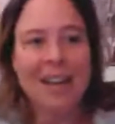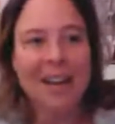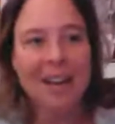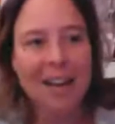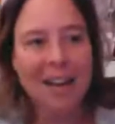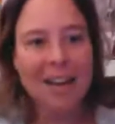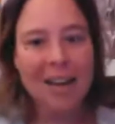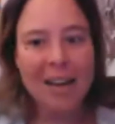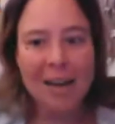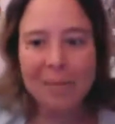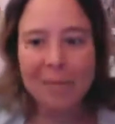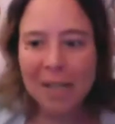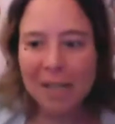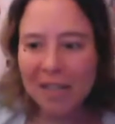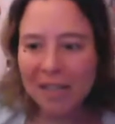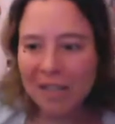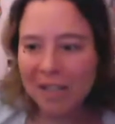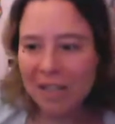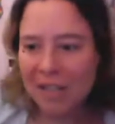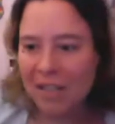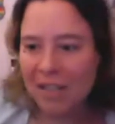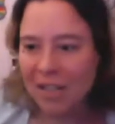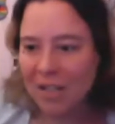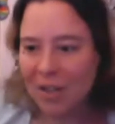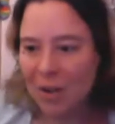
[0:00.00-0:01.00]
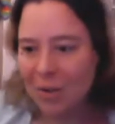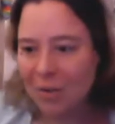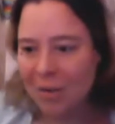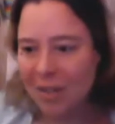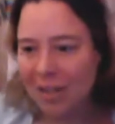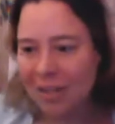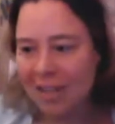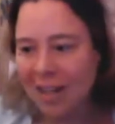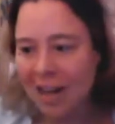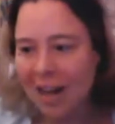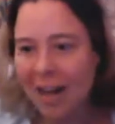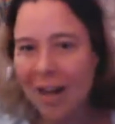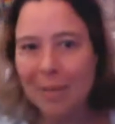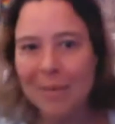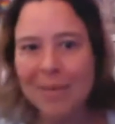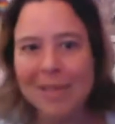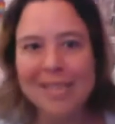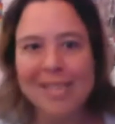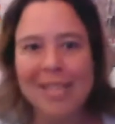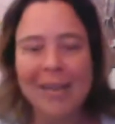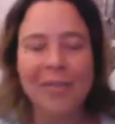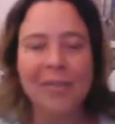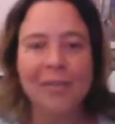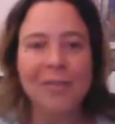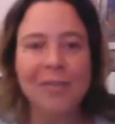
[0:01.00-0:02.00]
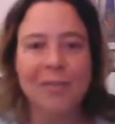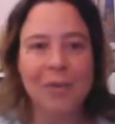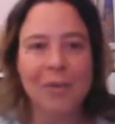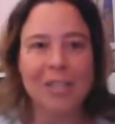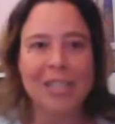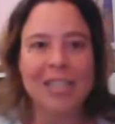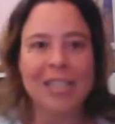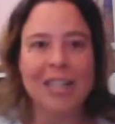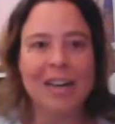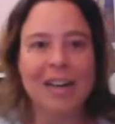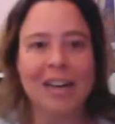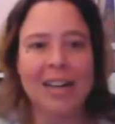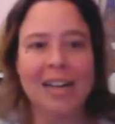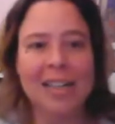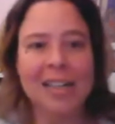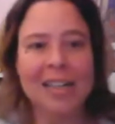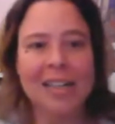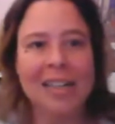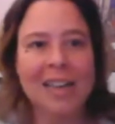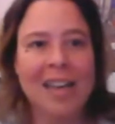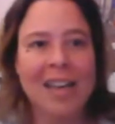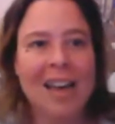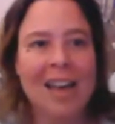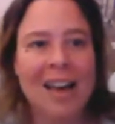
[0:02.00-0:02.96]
I'm going to just note the time. It's 7:49.